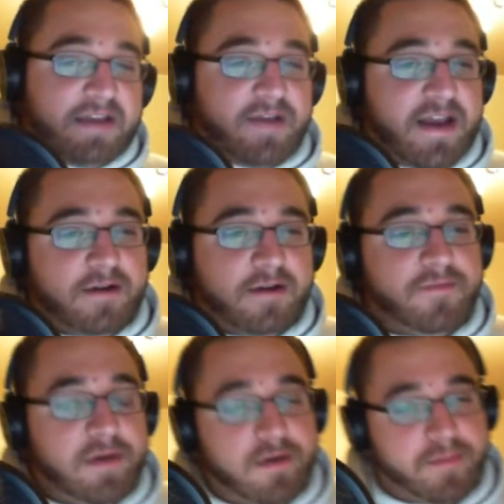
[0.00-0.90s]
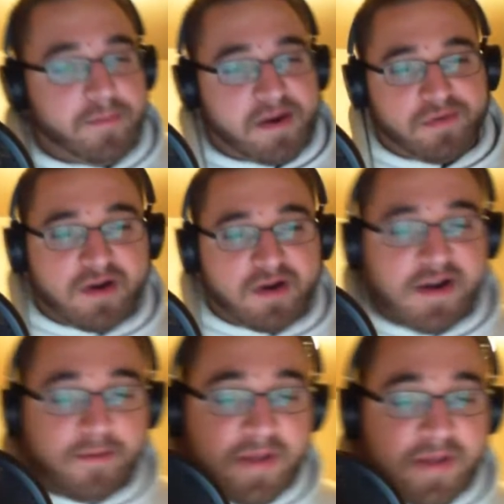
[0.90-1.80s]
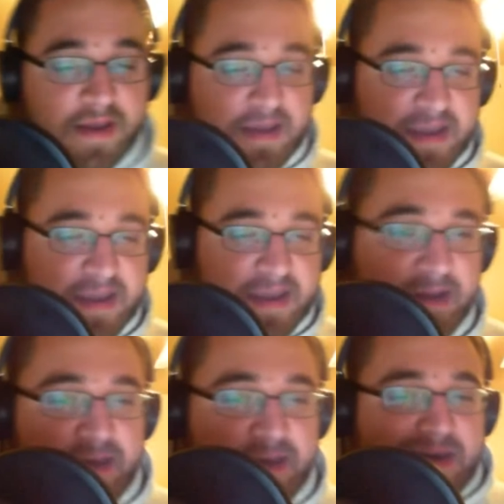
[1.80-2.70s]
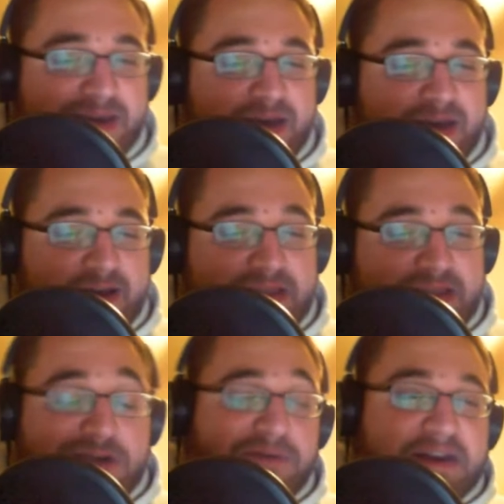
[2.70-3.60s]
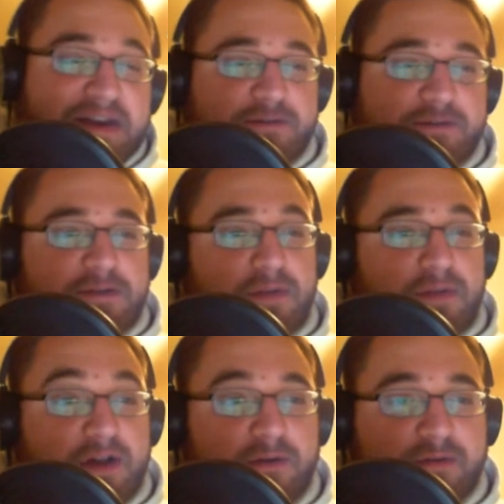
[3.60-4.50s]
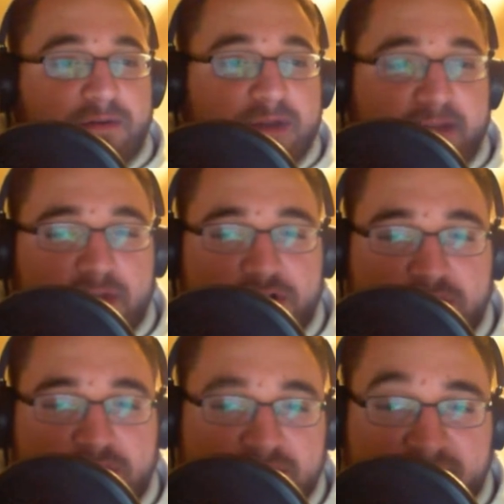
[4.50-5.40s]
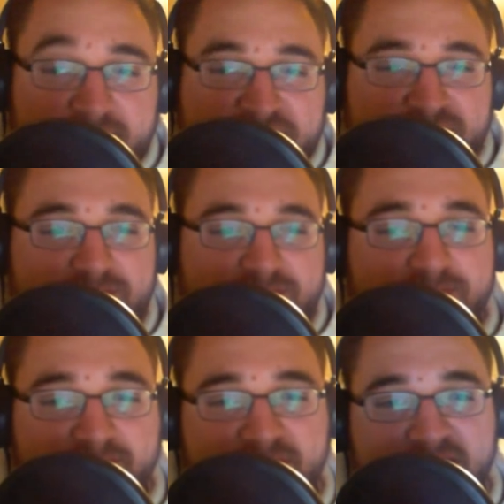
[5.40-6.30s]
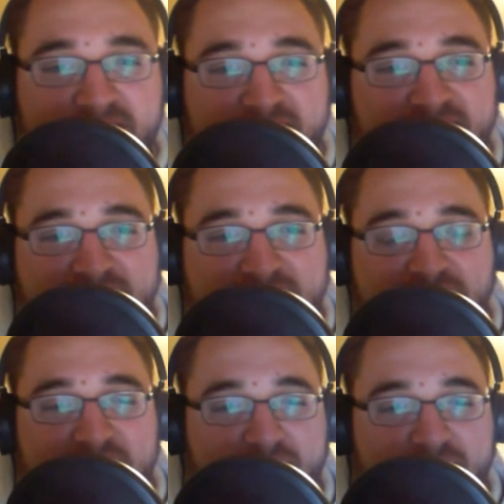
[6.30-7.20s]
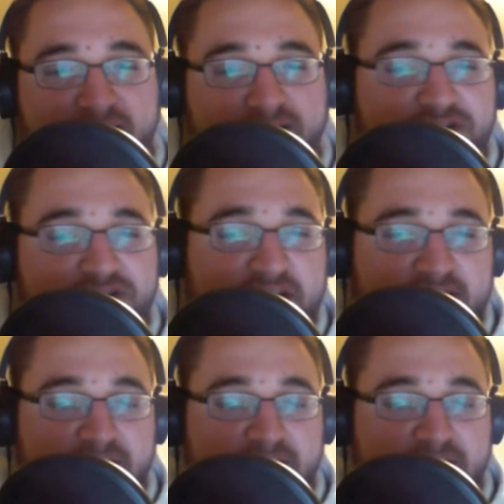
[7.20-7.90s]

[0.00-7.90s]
If you go to bearport.com, again, link will be in the description below after the show is official, and you can go ahead and check it out over